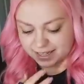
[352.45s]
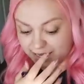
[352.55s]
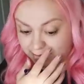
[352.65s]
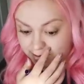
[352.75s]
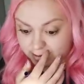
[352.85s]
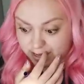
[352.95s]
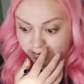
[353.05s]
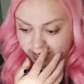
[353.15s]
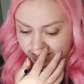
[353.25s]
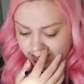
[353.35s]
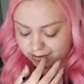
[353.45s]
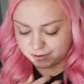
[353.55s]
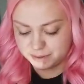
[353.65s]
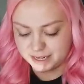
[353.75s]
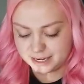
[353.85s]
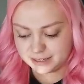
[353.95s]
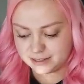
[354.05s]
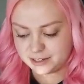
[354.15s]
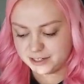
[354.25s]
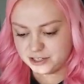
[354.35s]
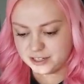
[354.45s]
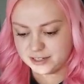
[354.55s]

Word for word: I won't have any of that for my next launch